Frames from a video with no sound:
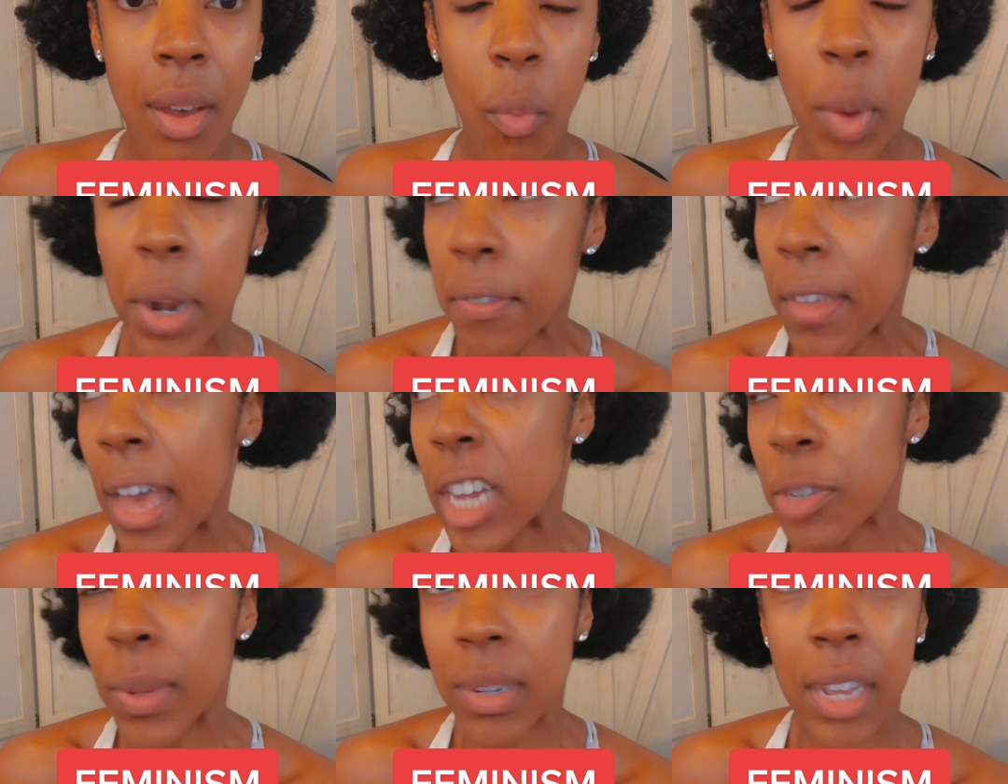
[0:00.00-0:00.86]
What if the
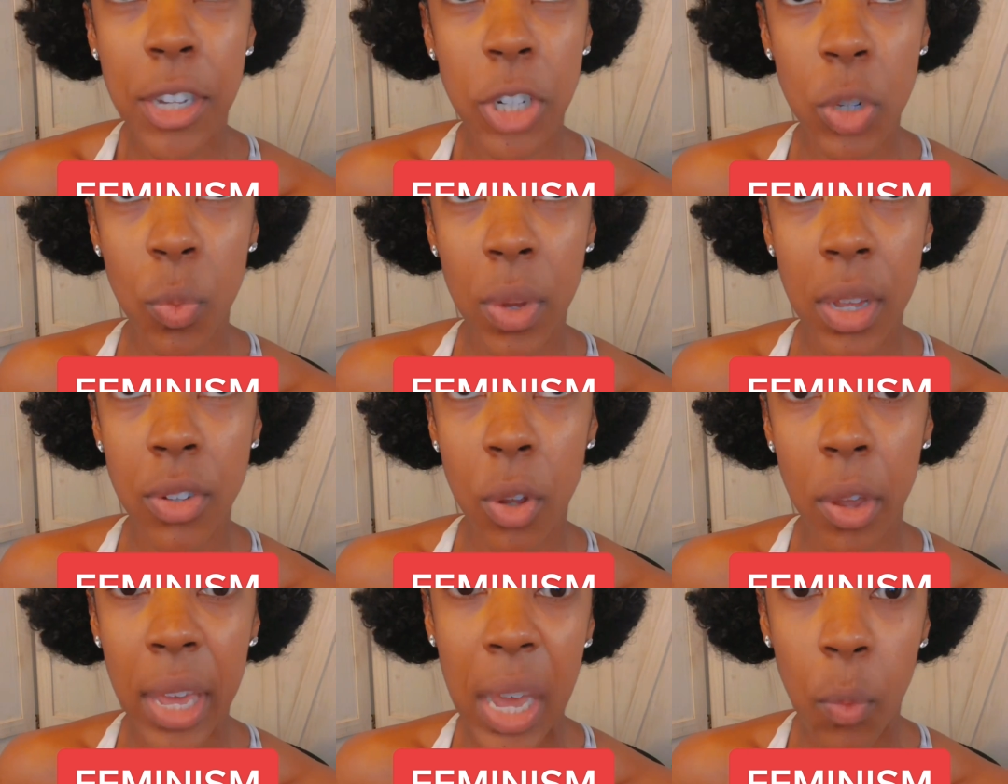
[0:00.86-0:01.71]
expectation was,
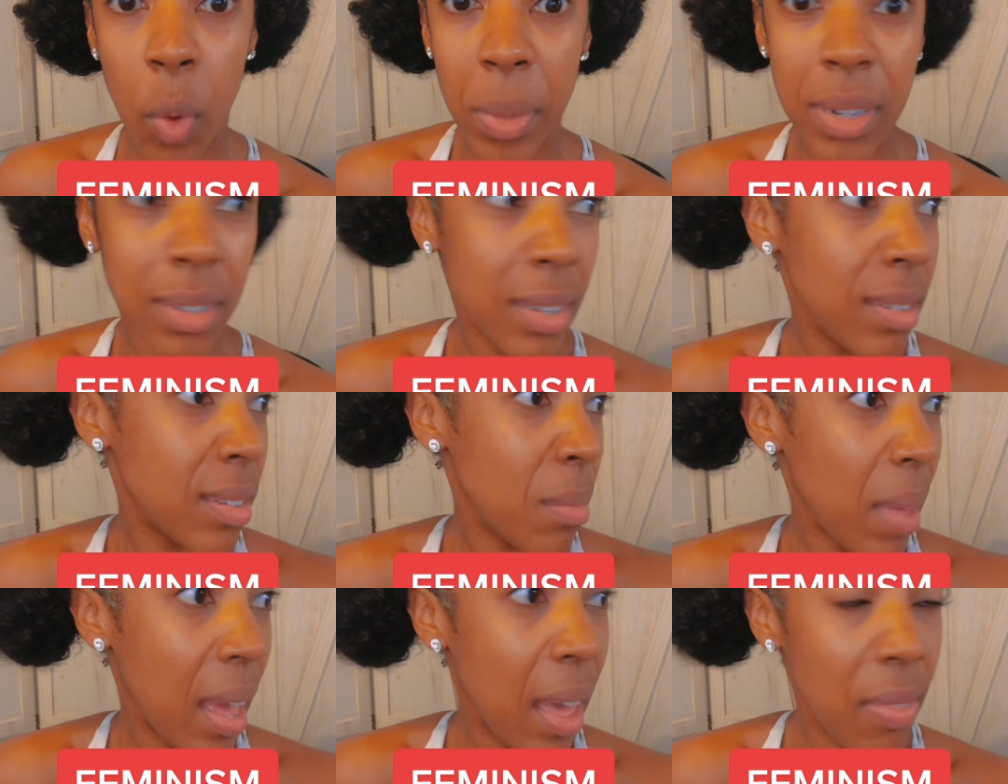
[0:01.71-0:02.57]
okay, a woman sees a
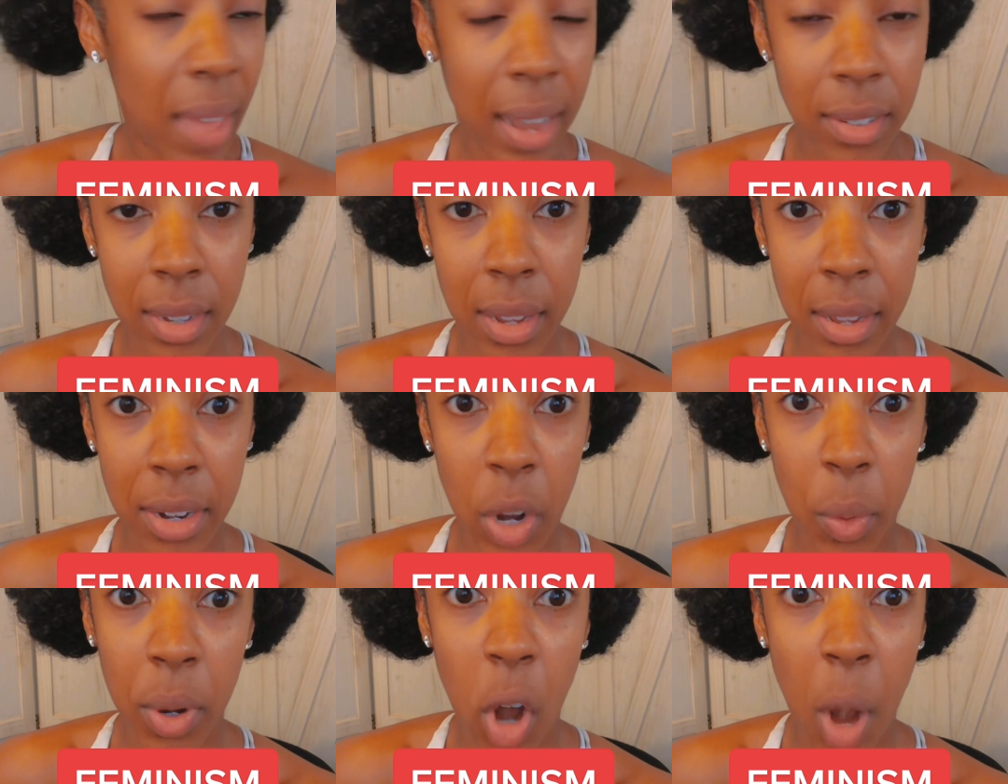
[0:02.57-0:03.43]
man that's, in
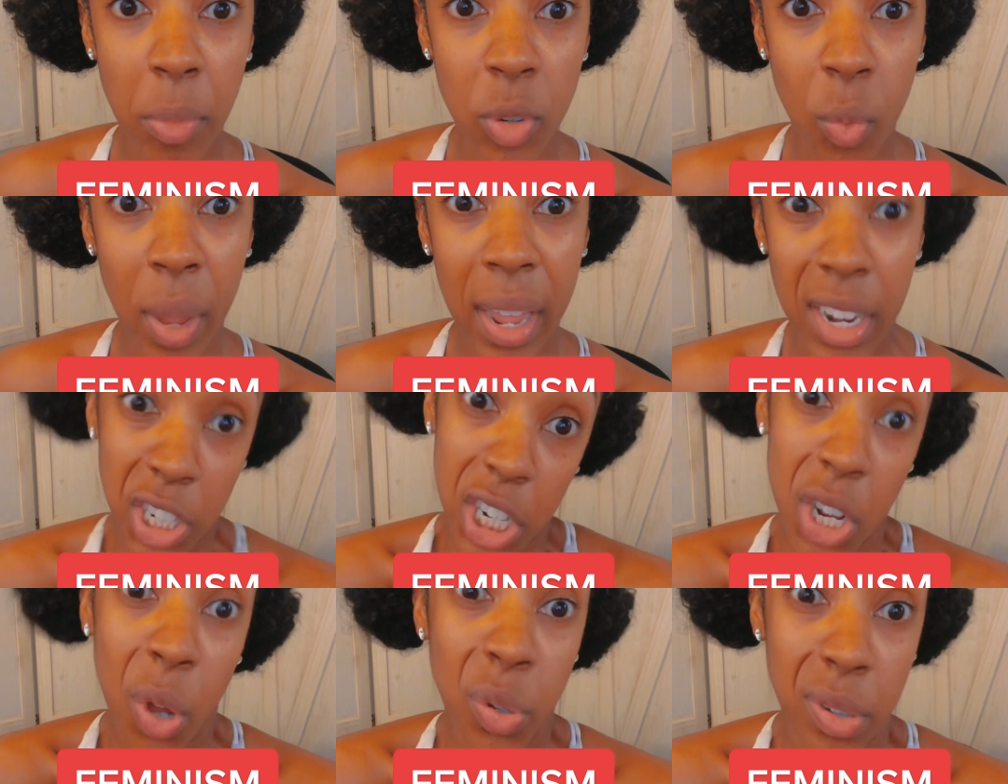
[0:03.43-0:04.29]
harm's way and
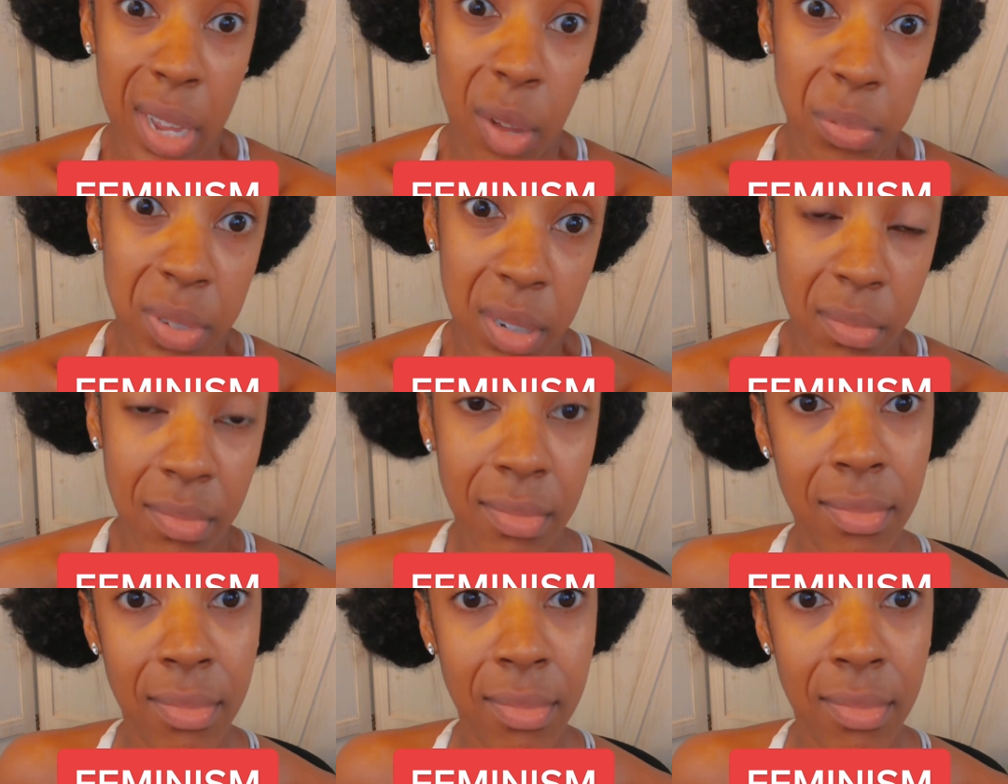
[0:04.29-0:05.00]
she goes and helps him?